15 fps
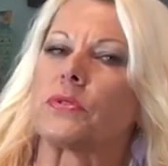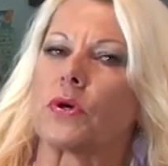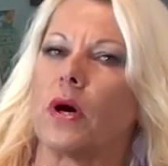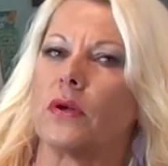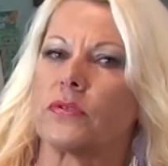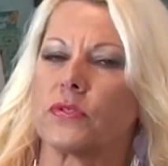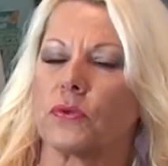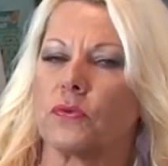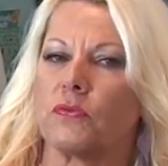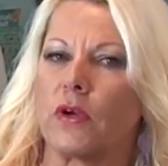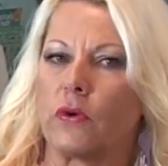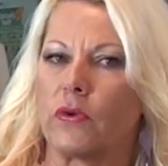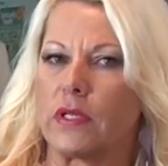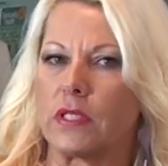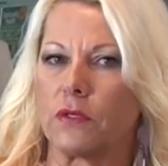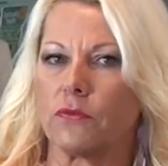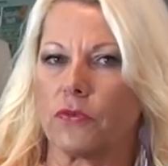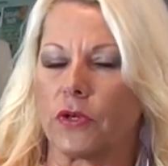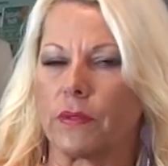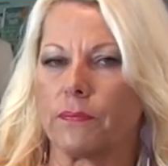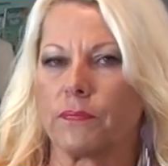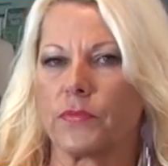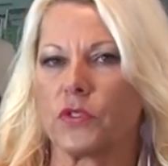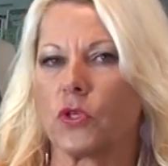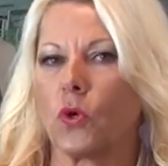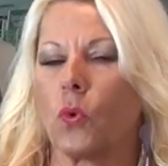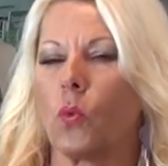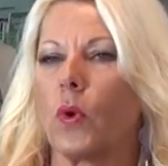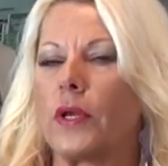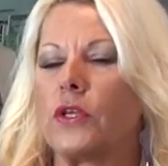is also very different.
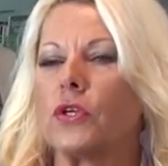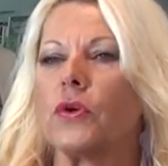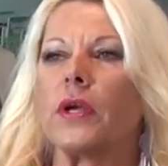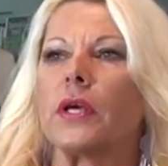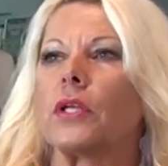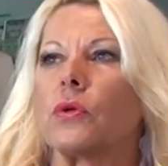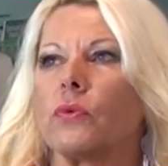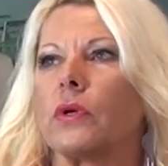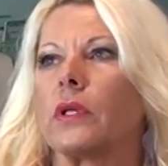So when you're in a